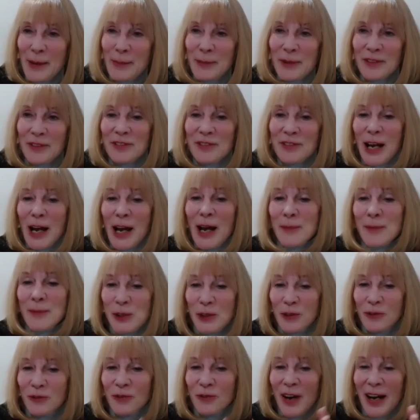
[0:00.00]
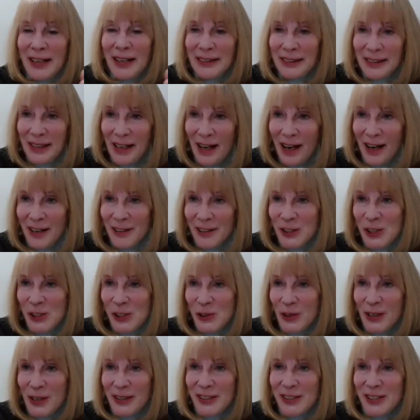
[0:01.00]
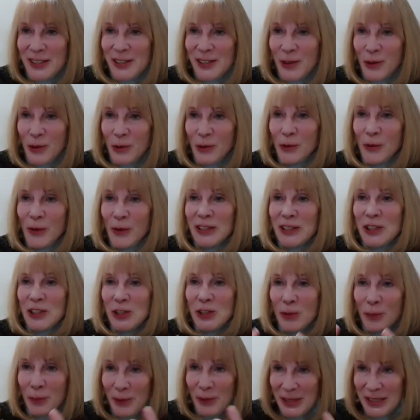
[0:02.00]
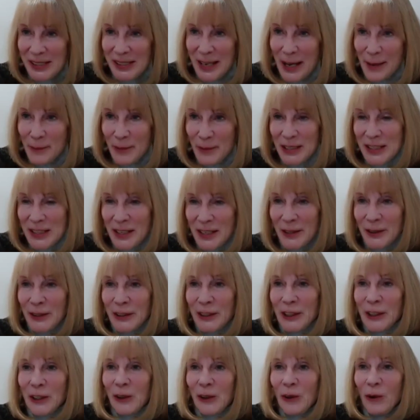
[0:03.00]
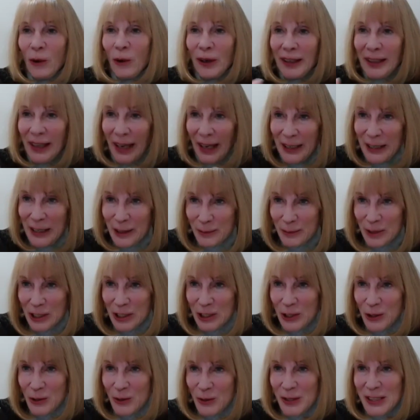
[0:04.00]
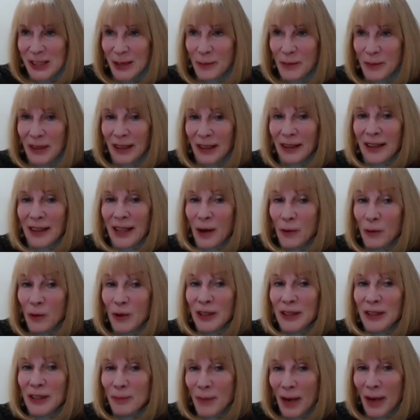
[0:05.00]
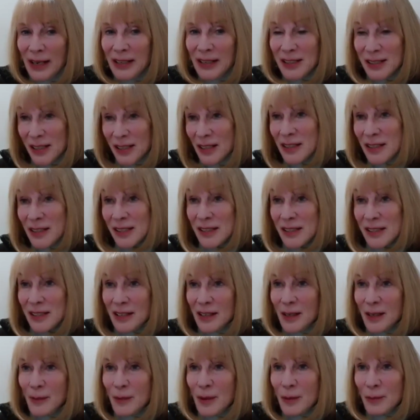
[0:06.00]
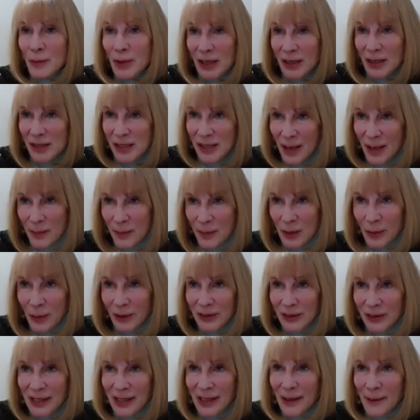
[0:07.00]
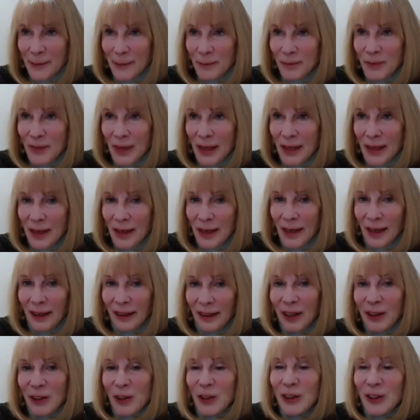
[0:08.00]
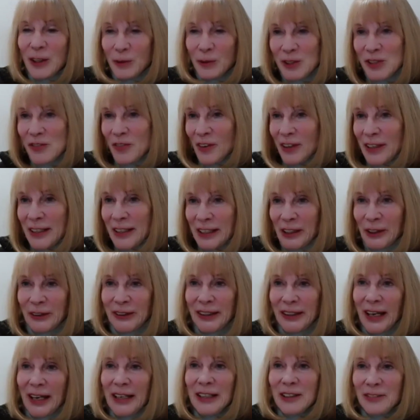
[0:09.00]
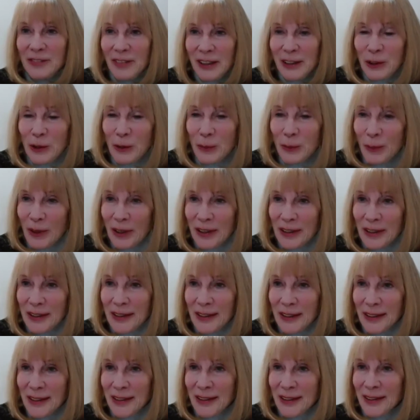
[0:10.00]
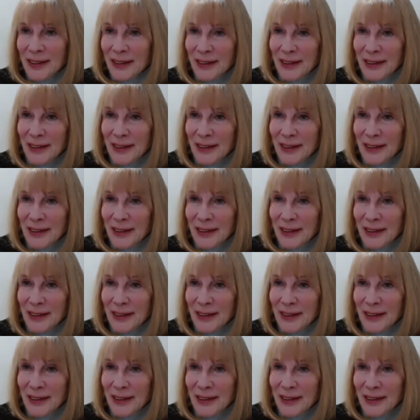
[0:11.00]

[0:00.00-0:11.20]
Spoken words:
number of times. You'd find constructs through which to present material or get him to do something that would make sense to him and be acceptable to him. And I thought that was very creative on your part.